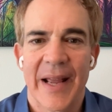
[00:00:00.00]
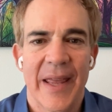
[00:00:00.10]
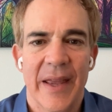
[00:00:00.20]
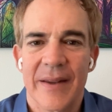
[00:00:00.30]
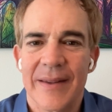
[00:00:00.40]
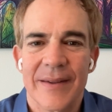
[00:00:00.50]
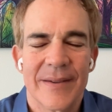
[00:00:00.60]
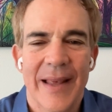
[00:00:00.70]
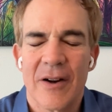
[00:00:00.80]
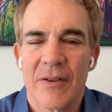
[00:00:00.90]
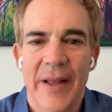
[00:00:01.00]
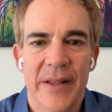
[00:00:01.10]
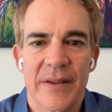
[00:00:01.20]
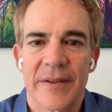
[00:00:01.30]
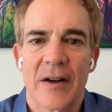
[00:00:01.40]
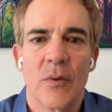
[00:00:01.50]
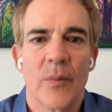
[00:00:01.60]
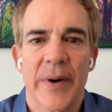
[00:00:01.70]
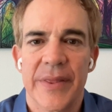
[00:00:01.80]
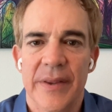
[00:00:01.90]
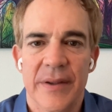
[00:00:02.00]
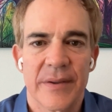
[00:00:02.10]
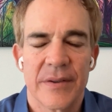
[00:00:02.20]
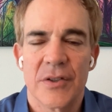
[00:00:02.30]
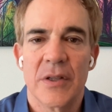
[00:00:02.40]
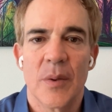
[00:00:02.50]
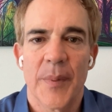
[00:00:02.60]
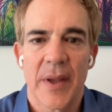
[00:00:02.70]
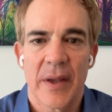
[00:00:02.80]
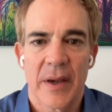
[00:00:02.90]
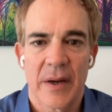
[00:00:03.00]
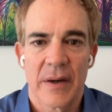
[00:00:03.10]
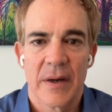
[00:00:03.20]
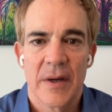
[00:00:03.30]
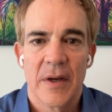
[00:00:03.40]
I can't, I don't like this. I don't want this. This shouldn't be here.